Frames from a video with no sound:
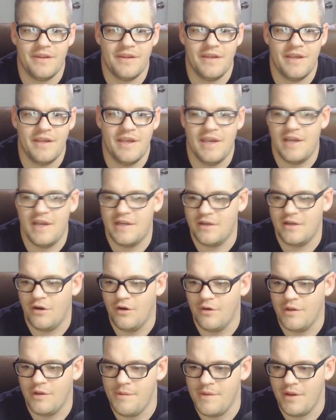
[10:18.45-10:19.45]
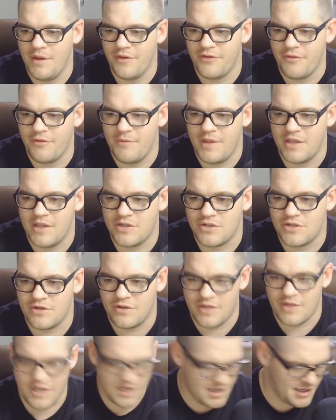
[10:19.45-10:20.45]
And oh, let me also make sure
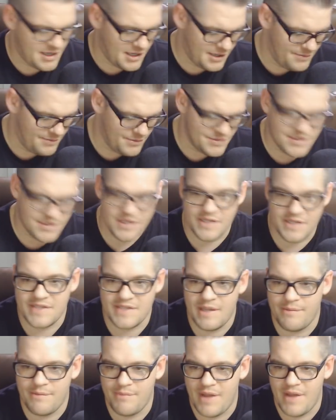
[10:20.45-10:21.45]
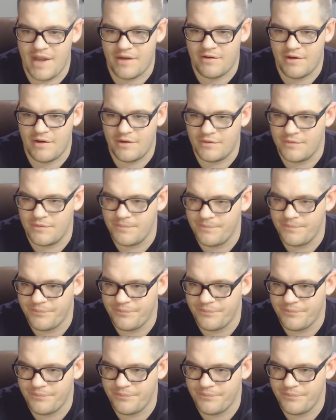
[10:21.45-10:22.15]
that I'm using the same background